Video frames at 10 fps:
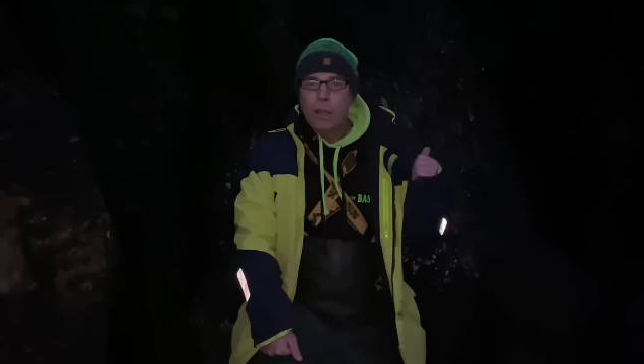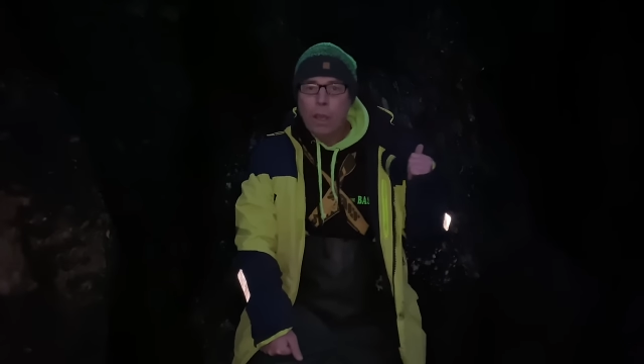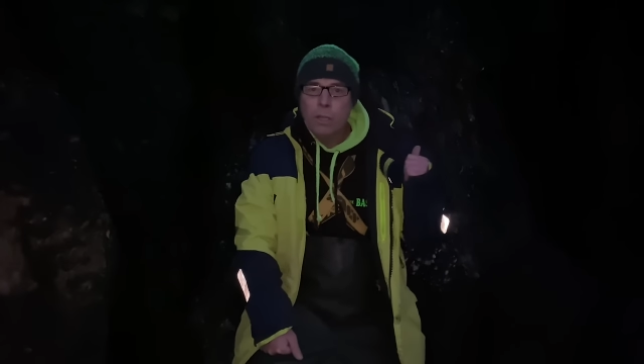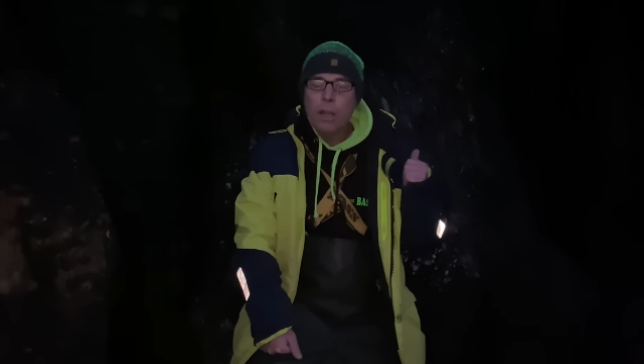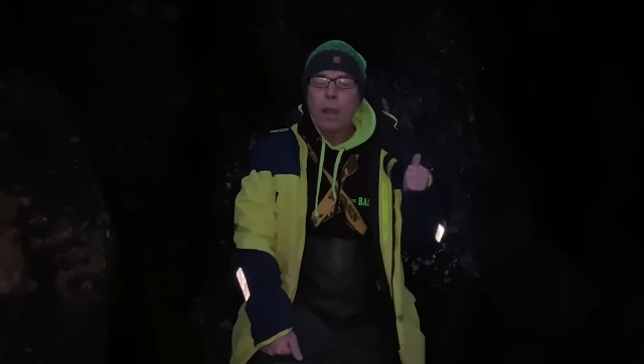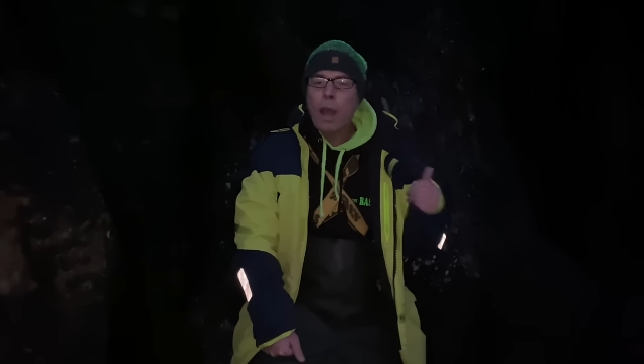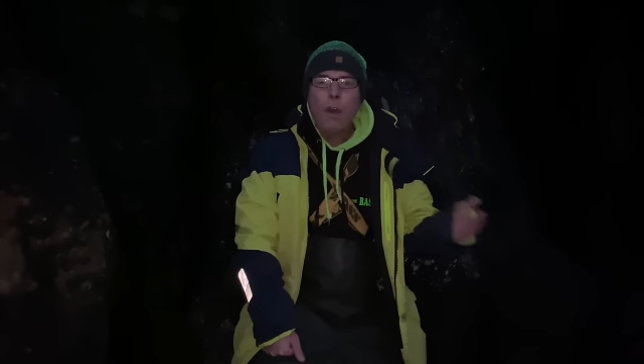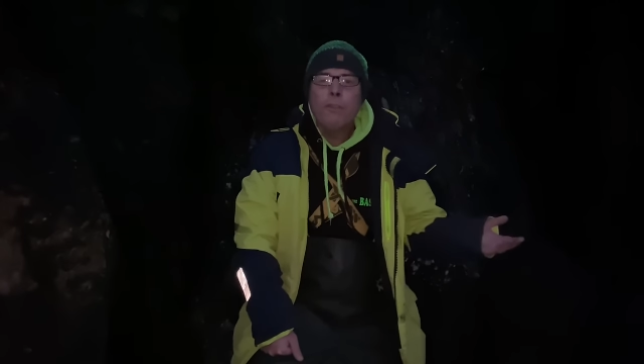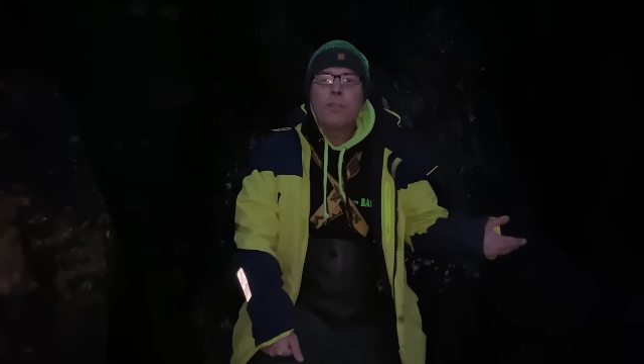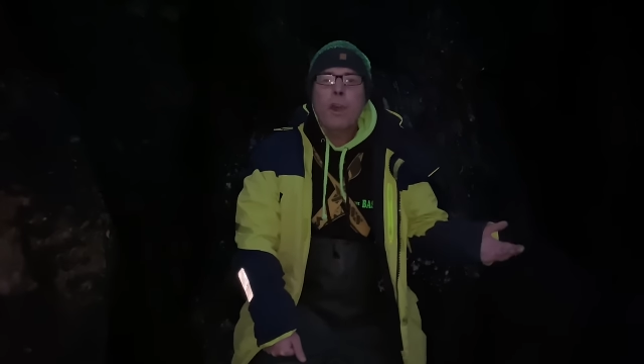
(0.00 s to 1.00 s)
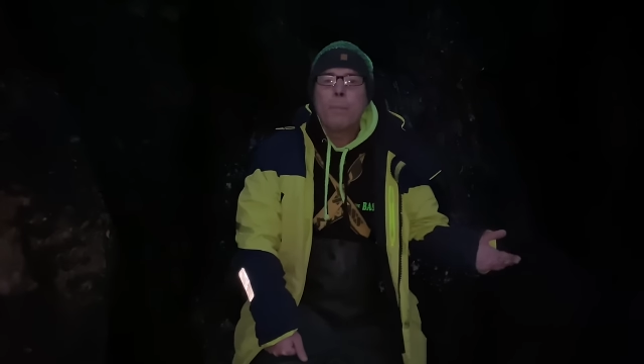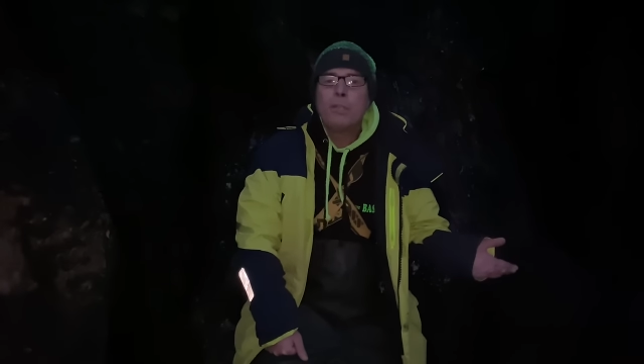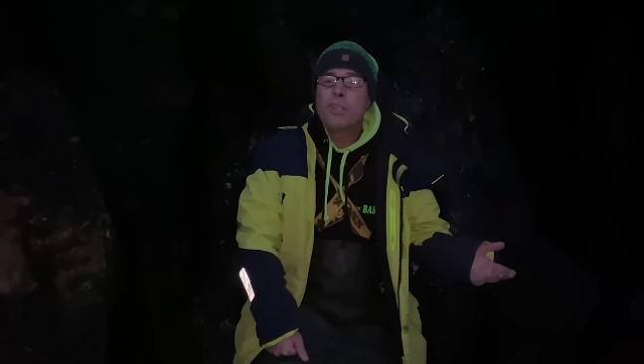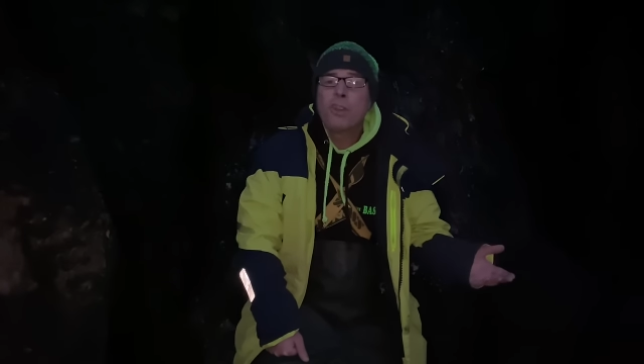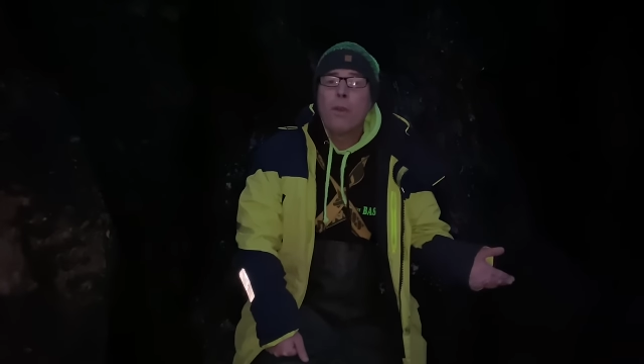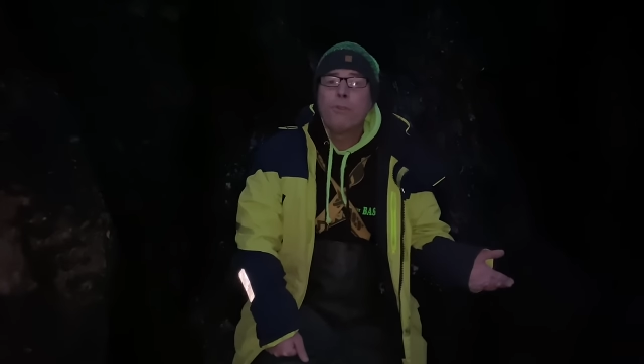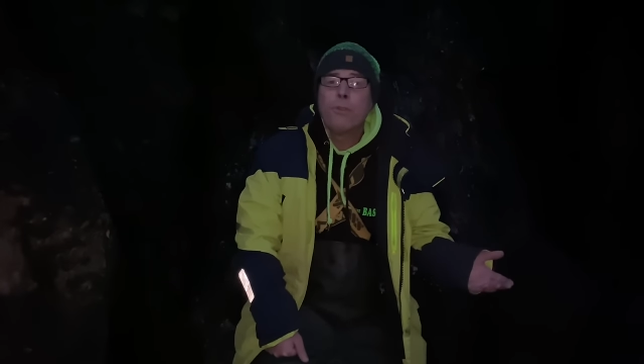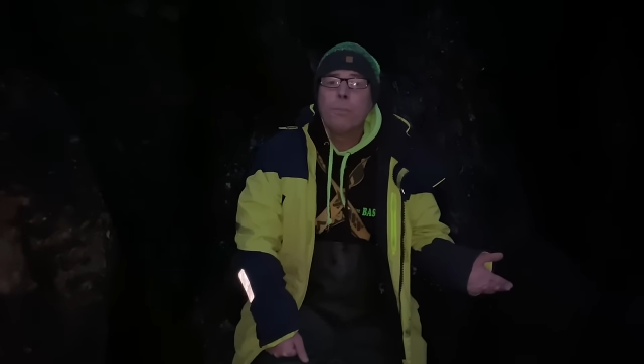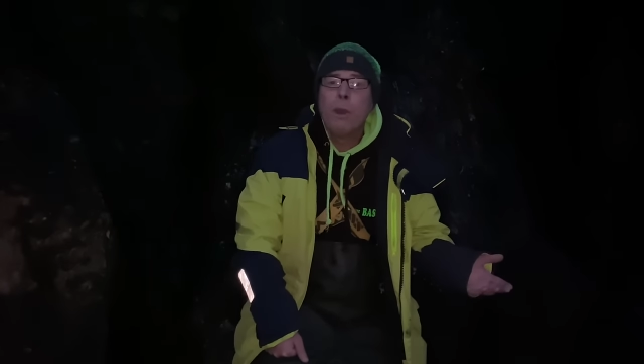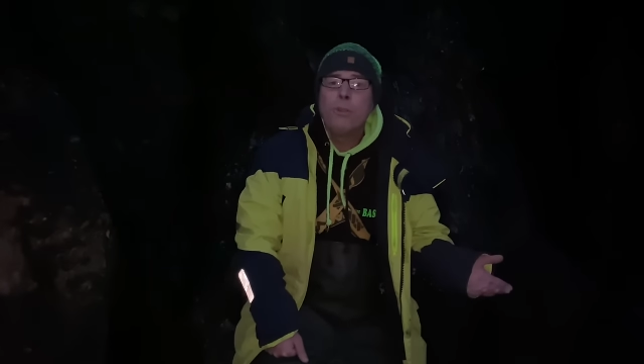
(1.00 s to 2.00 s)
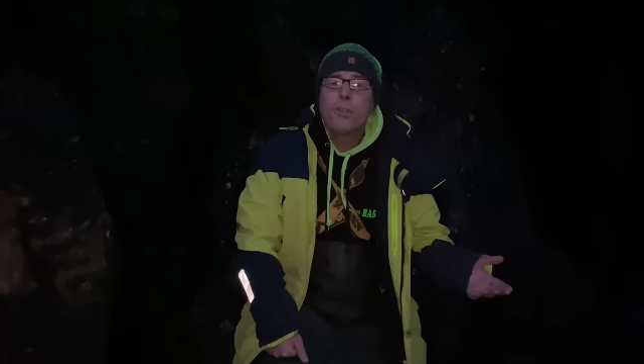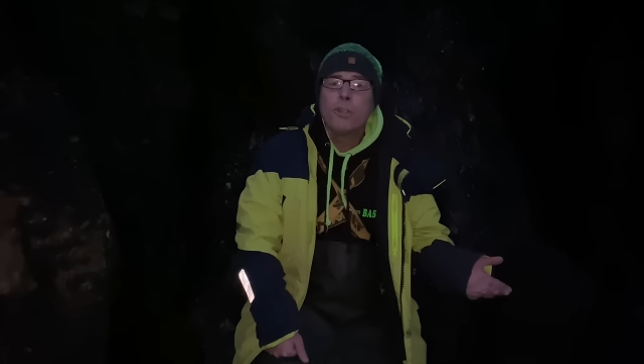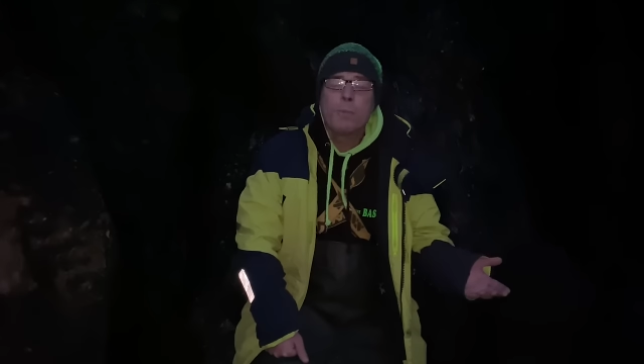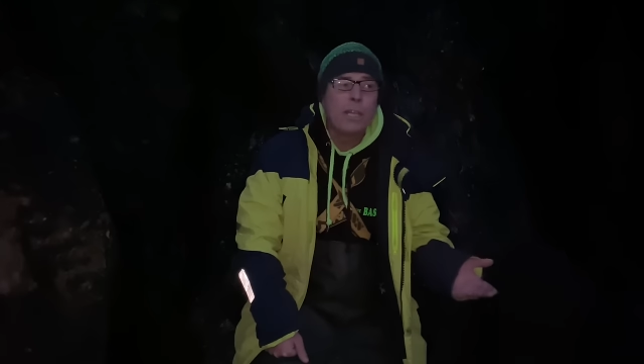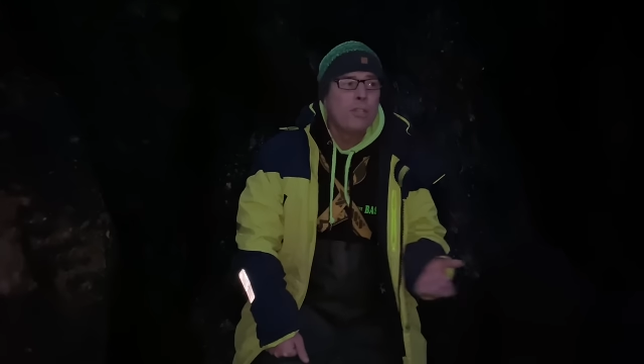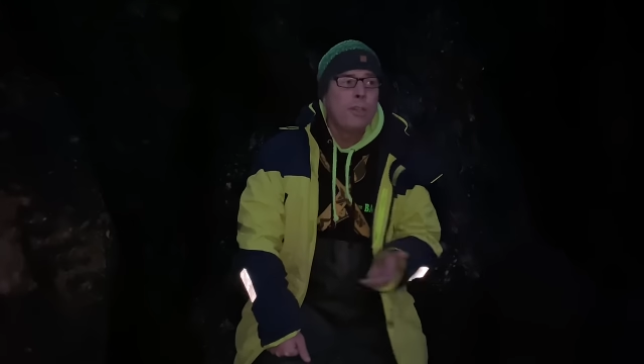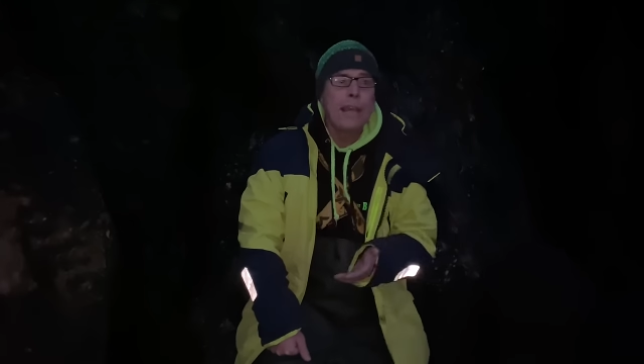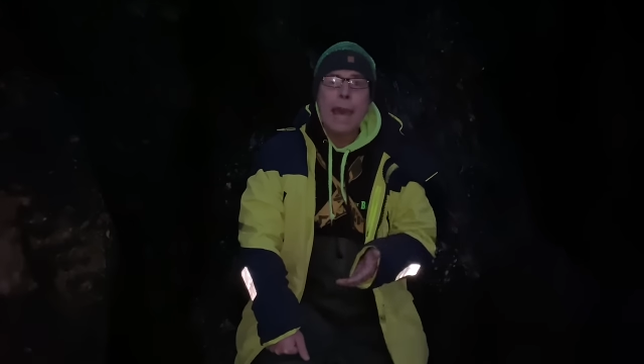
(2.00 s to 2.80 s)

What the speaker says: And half the time you're just going through the motions because you're